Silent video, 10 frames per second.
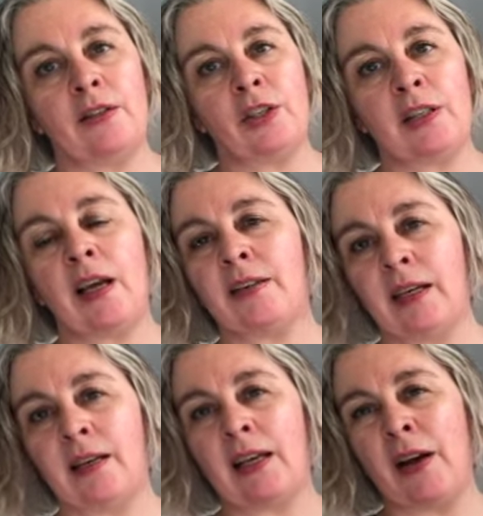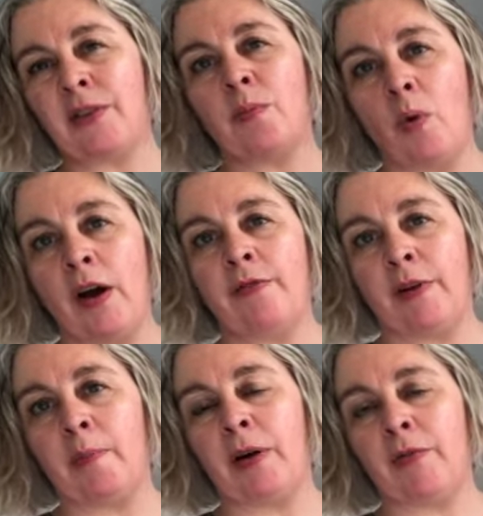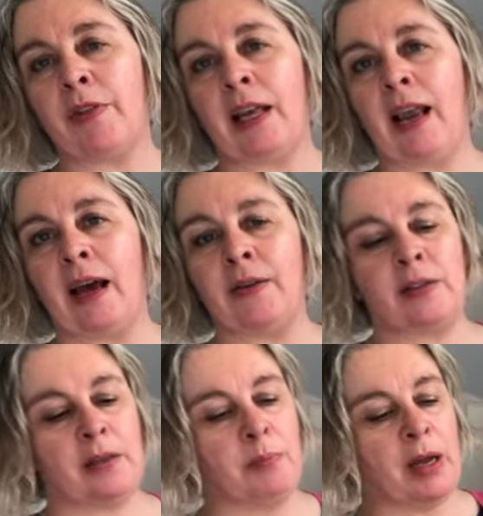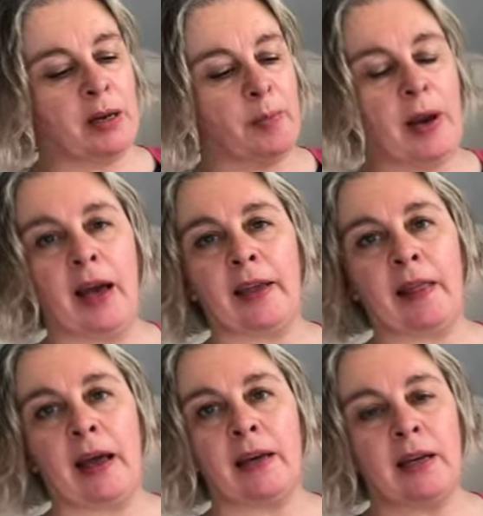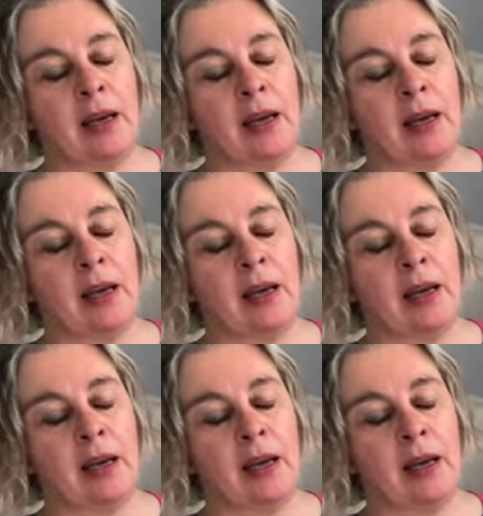just cutting out some white fabric for the clouds and applying that.